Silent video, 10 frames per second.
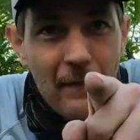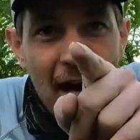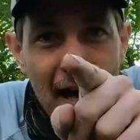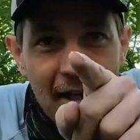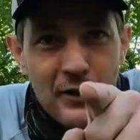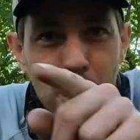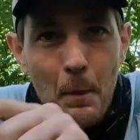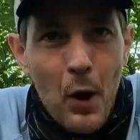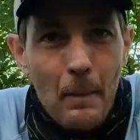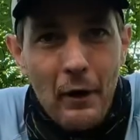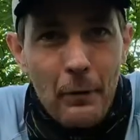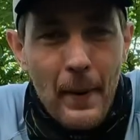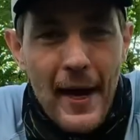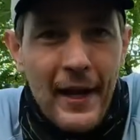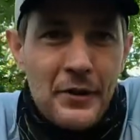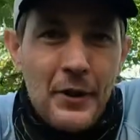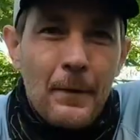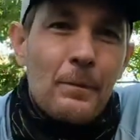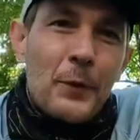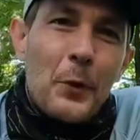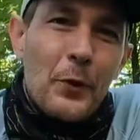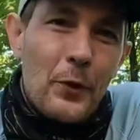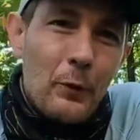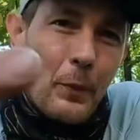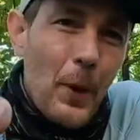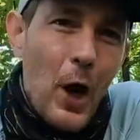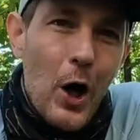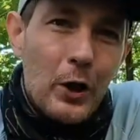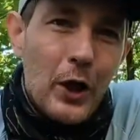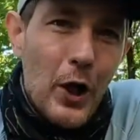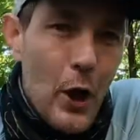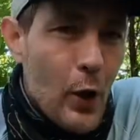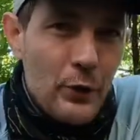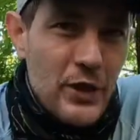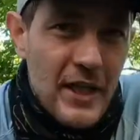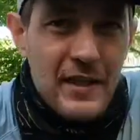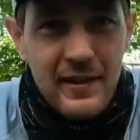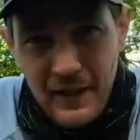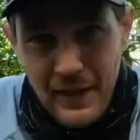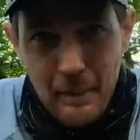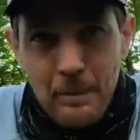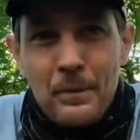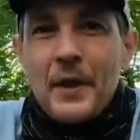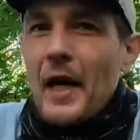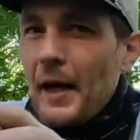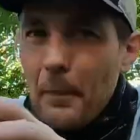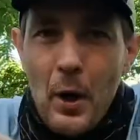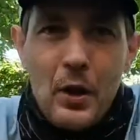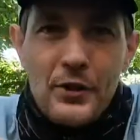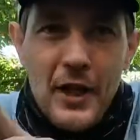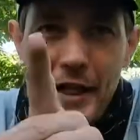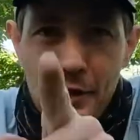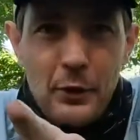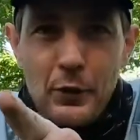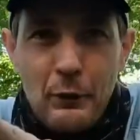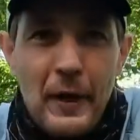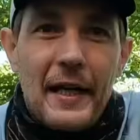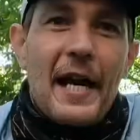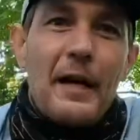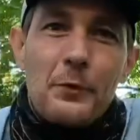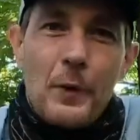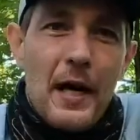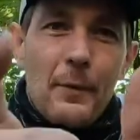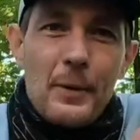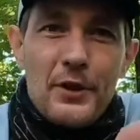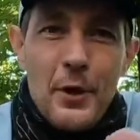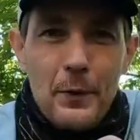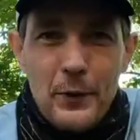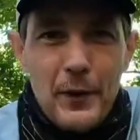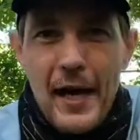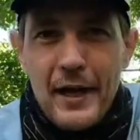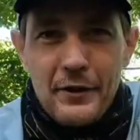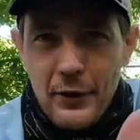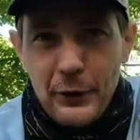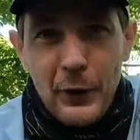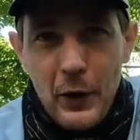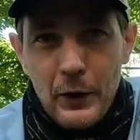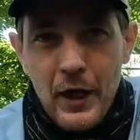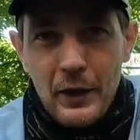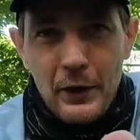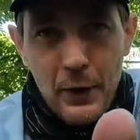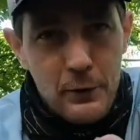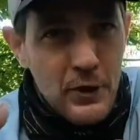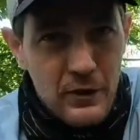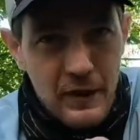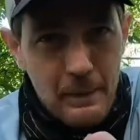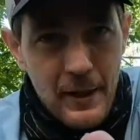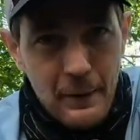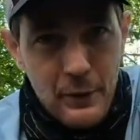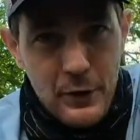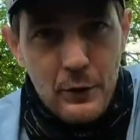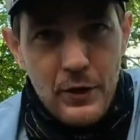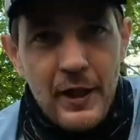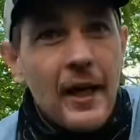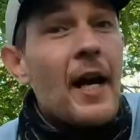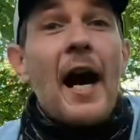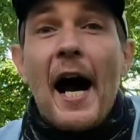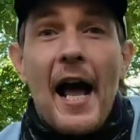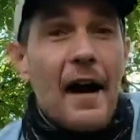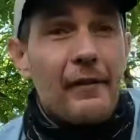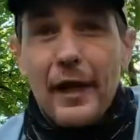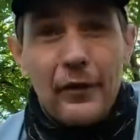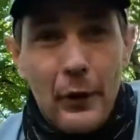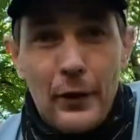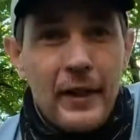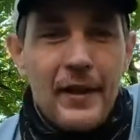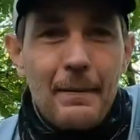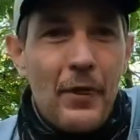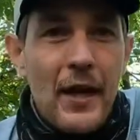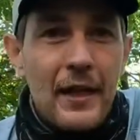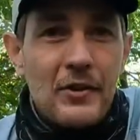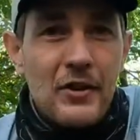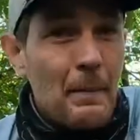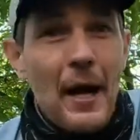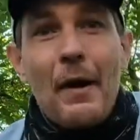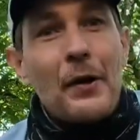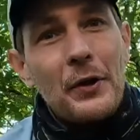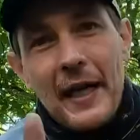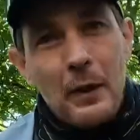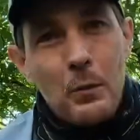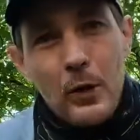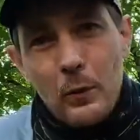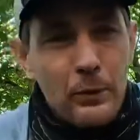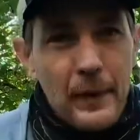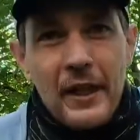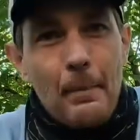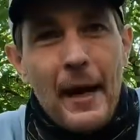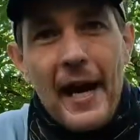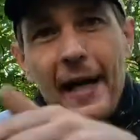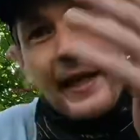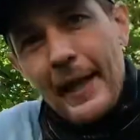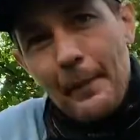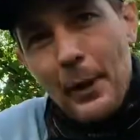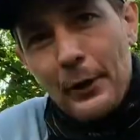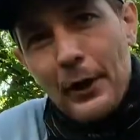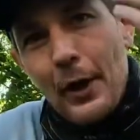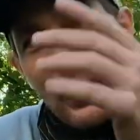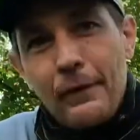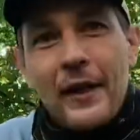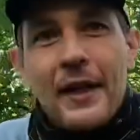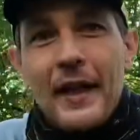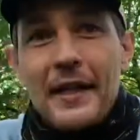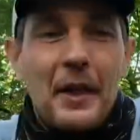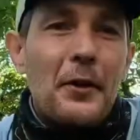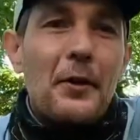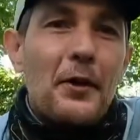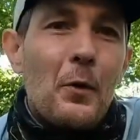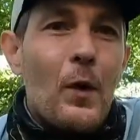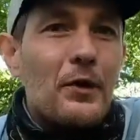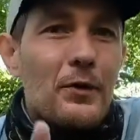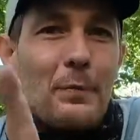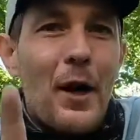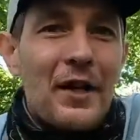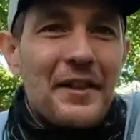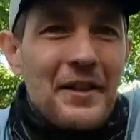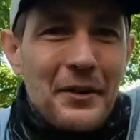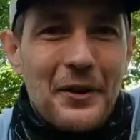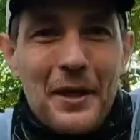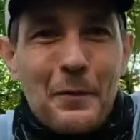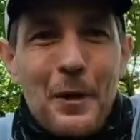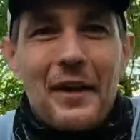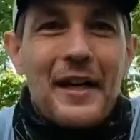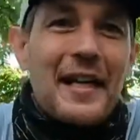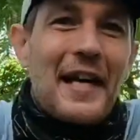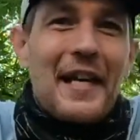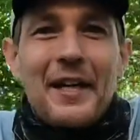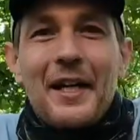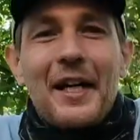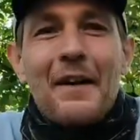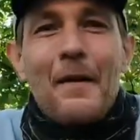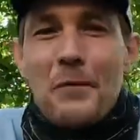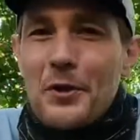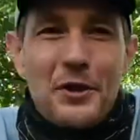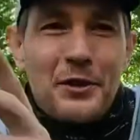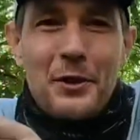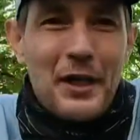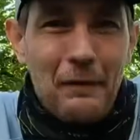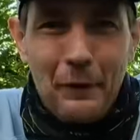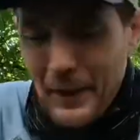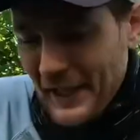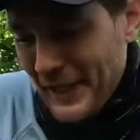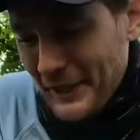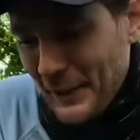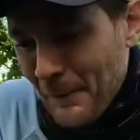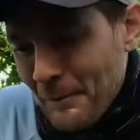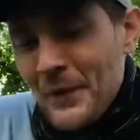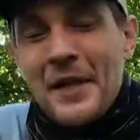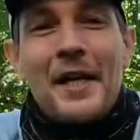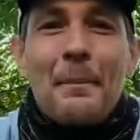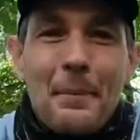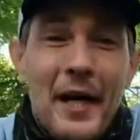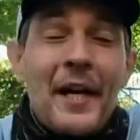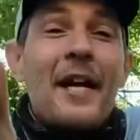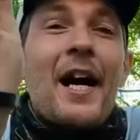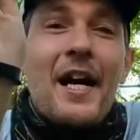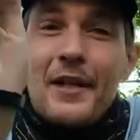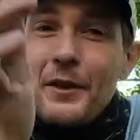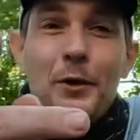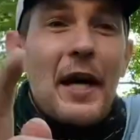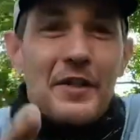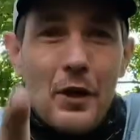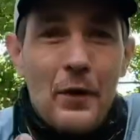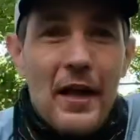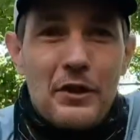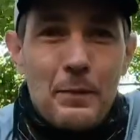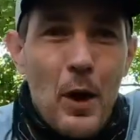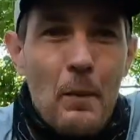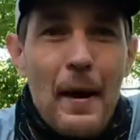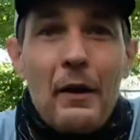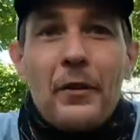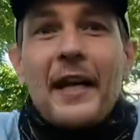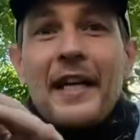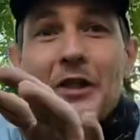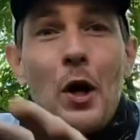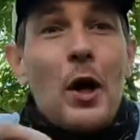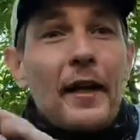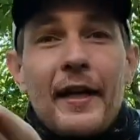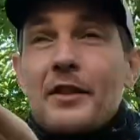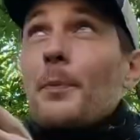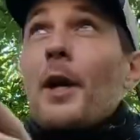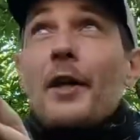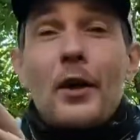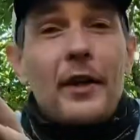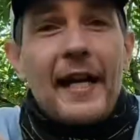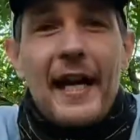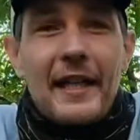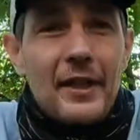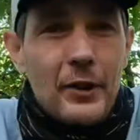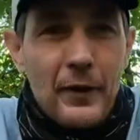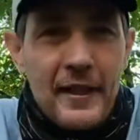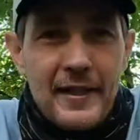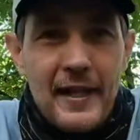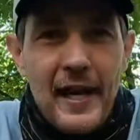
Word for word: fat, smallmouth bass on the Rapala OG Slim. I apologize, usually right now is where I would be showing you guys the craw color OG Slim that I was using. I have like 30 of them things. Somehow I only had one with me in the bag and I broke it off in literally the one spot in the creek where I can't, uh, it's just too deep for me to get to. But you guys saw that smallmouth. It's hot, it's probably already 80 degrees